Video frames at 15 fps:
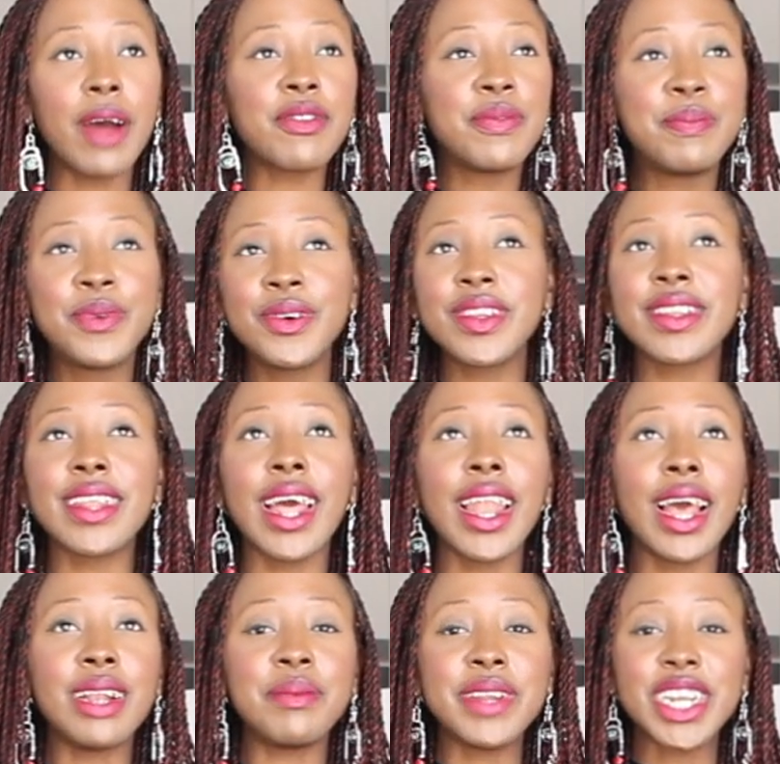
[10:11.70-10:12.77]
of boots that
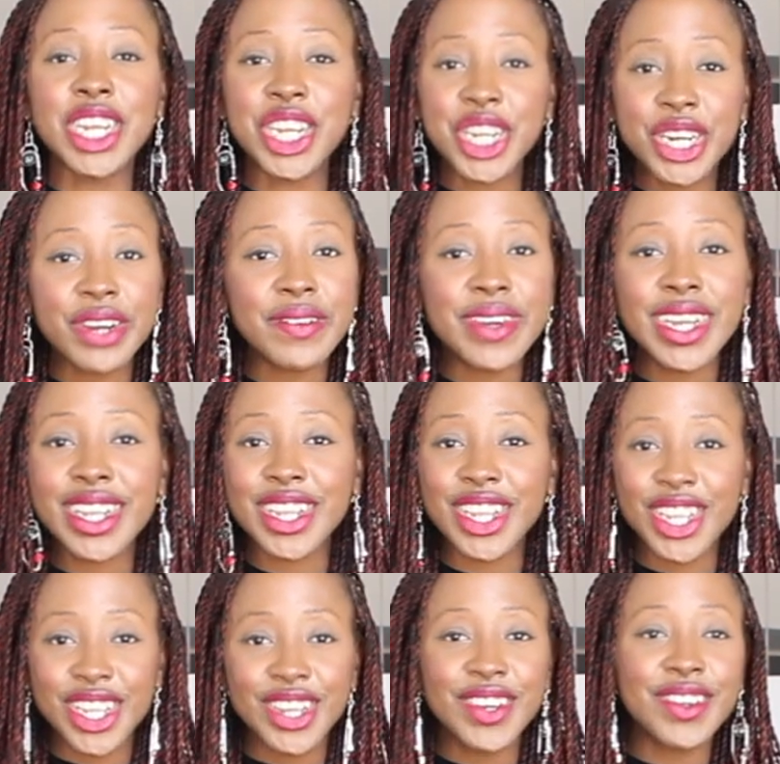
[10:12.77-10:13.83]
I'll be showing to
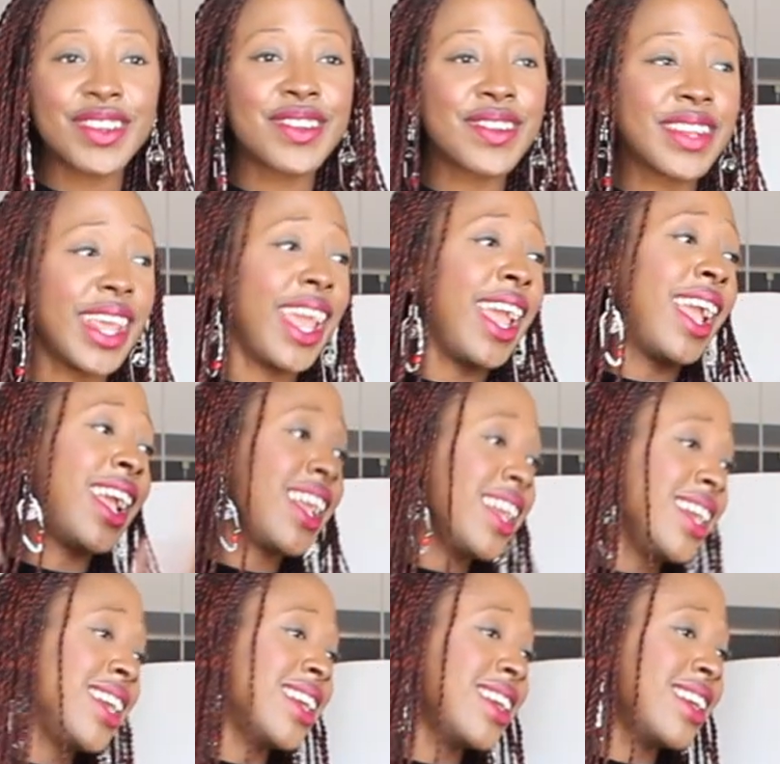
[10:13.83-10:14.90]
you today
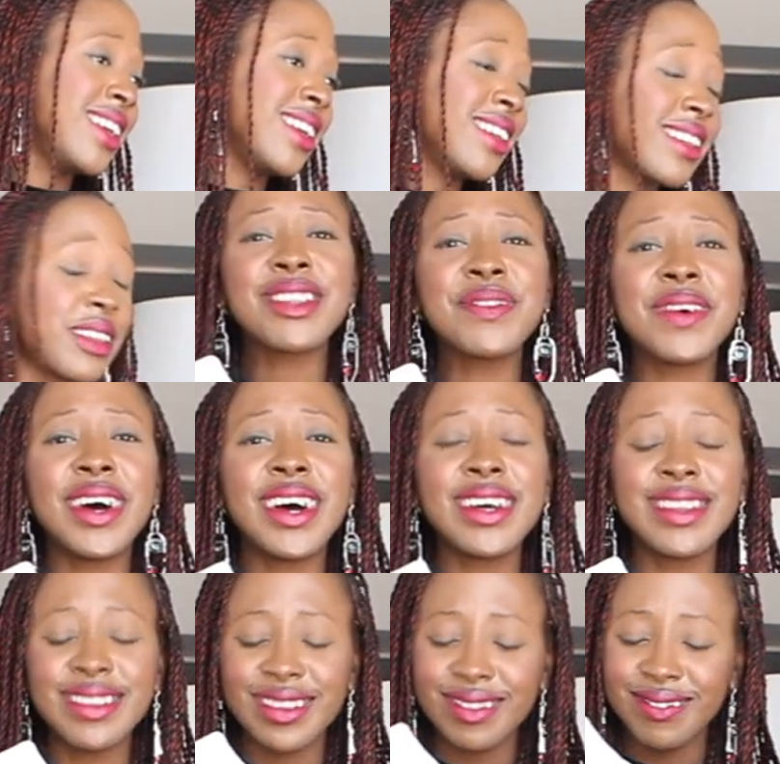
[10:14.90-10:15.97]
is these
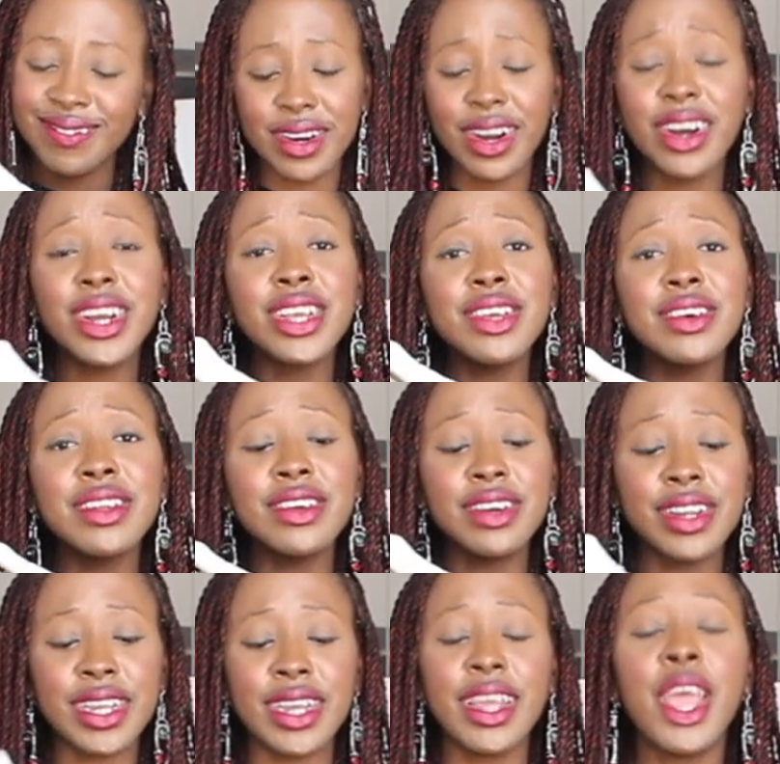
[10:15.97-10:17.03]
ones. How cute
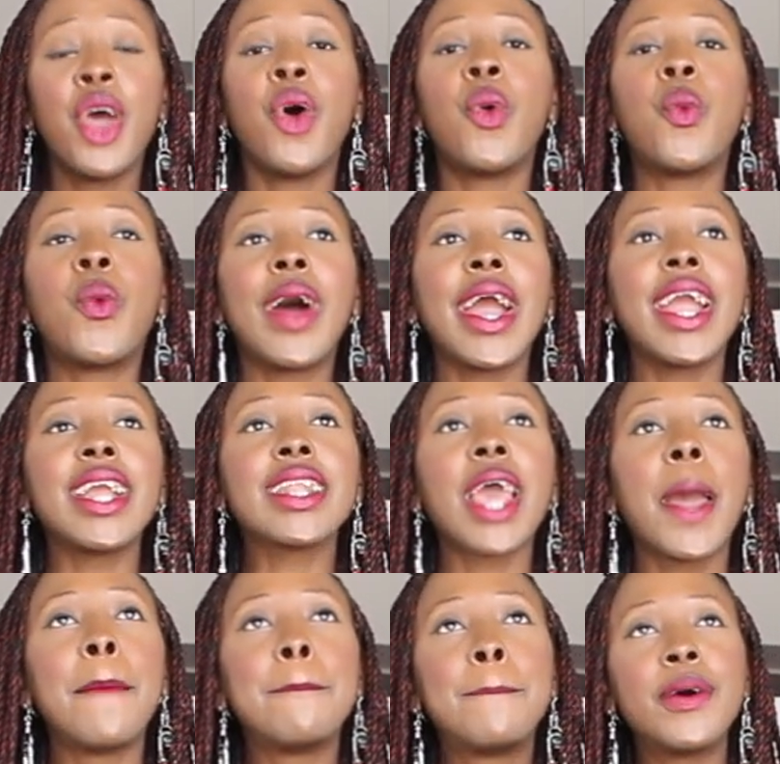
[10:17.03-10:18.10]
are they?
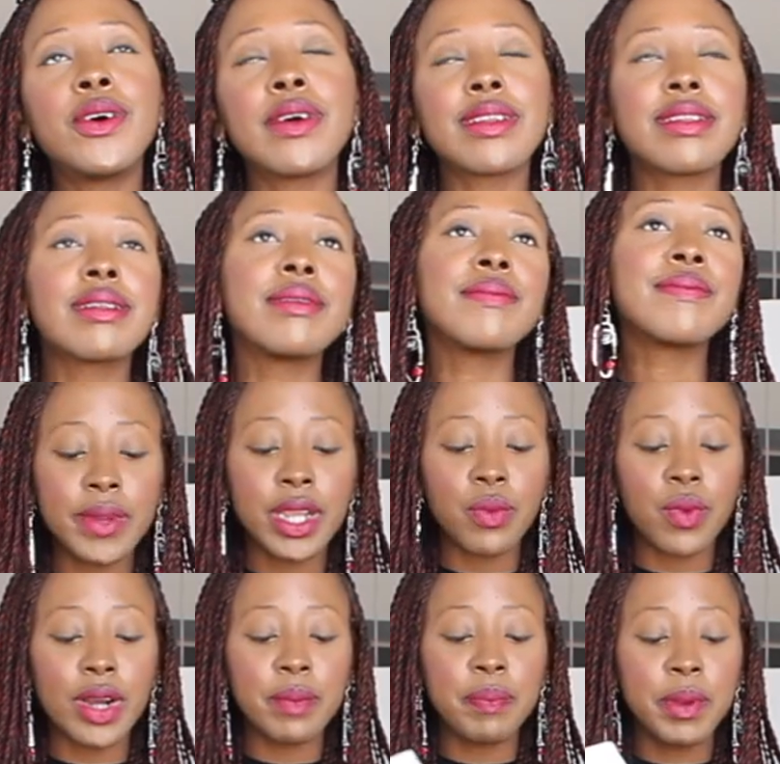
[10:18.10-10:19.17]
White boots. Probably
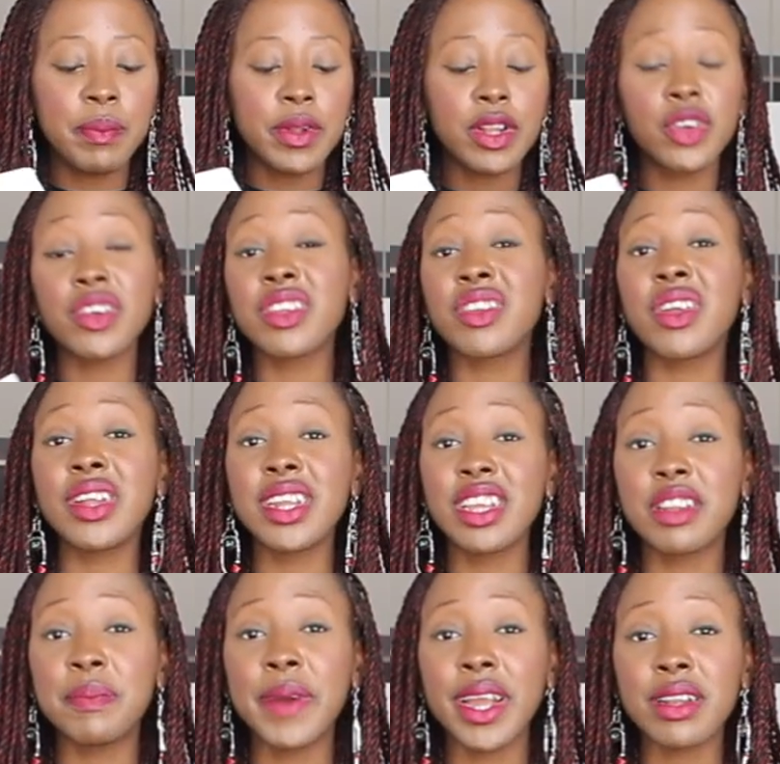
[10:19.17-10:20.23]
what people just don't
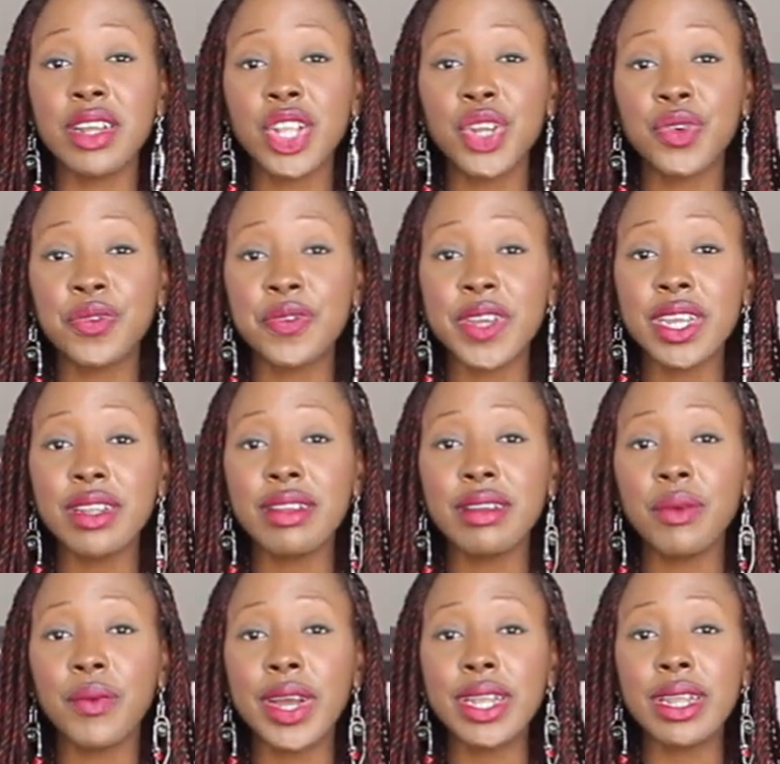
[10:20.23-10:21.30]
expect on your feet.
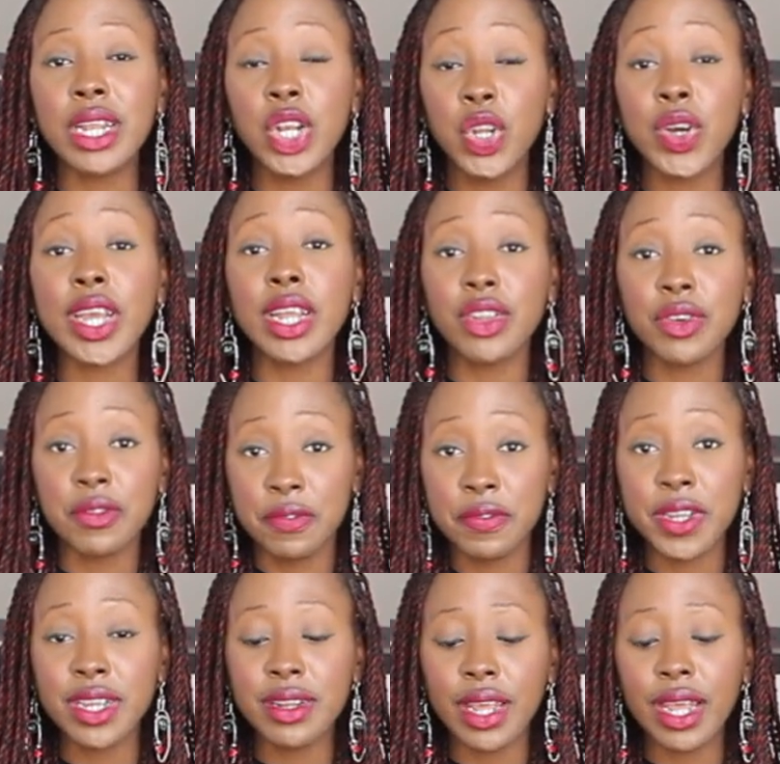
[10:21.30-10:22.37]
When they look at your
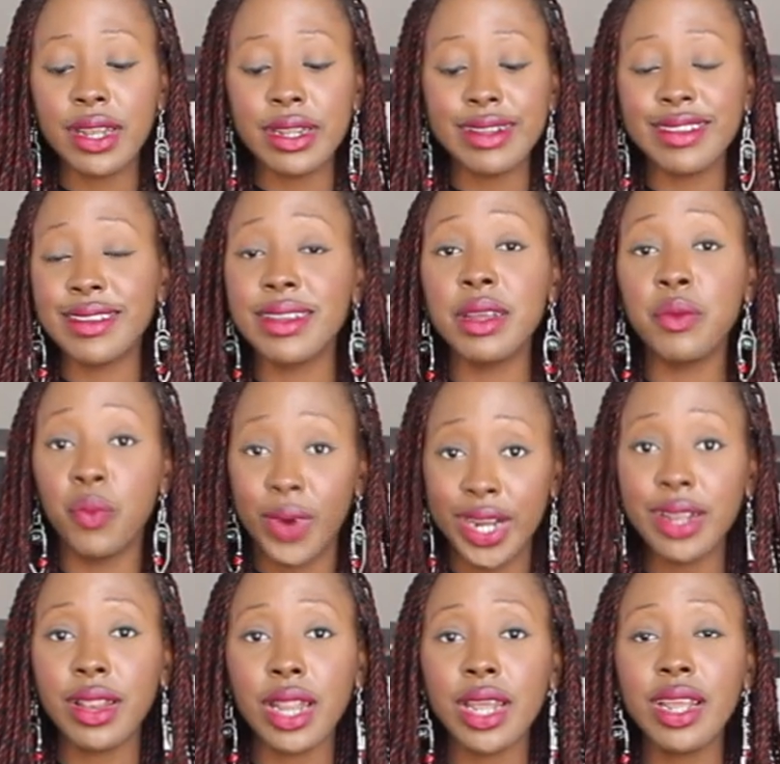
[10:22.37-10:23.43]
feet and they see
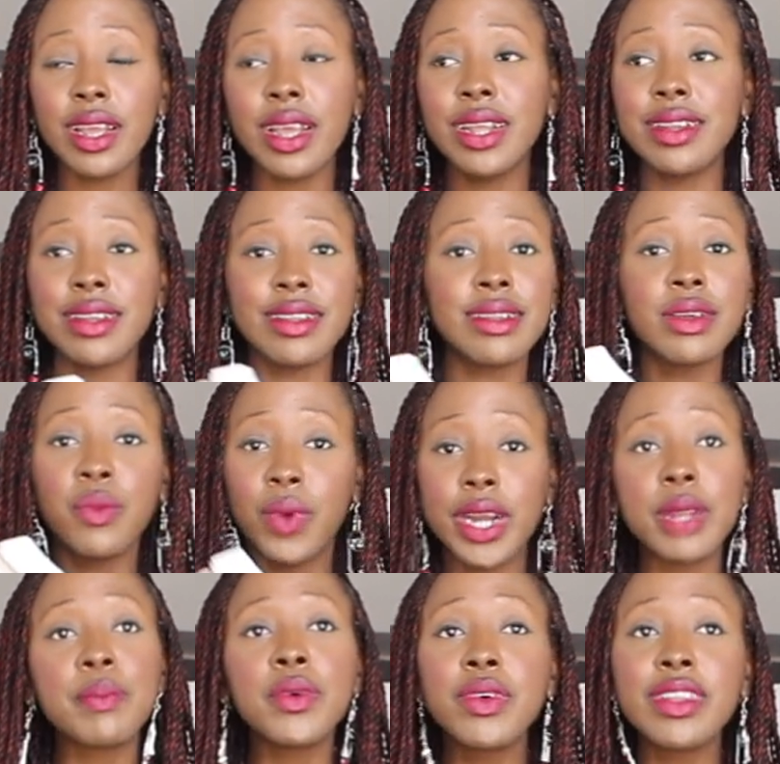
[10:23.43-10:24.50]
white thing and they see
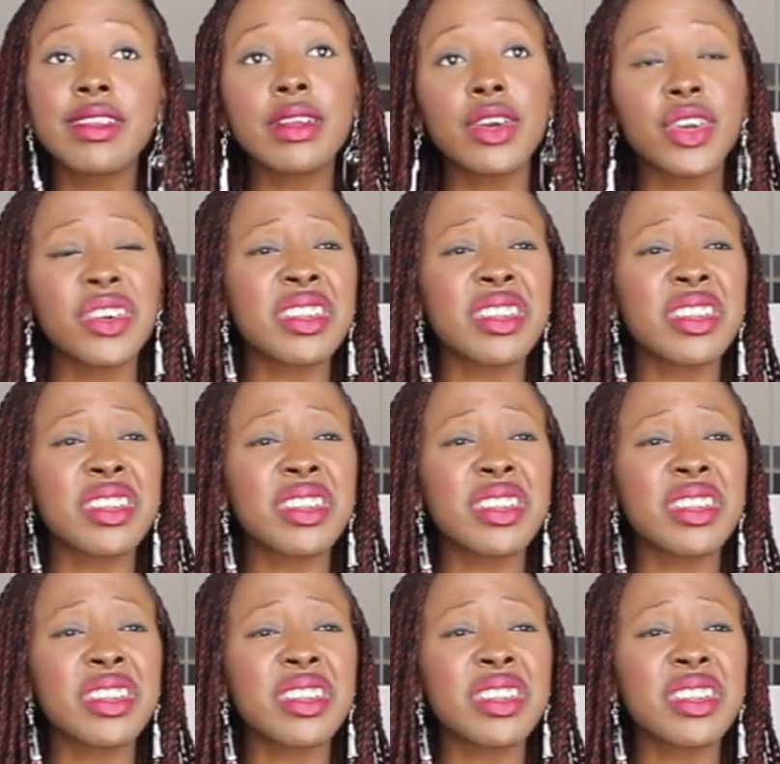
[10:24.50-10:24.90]
white boots, they're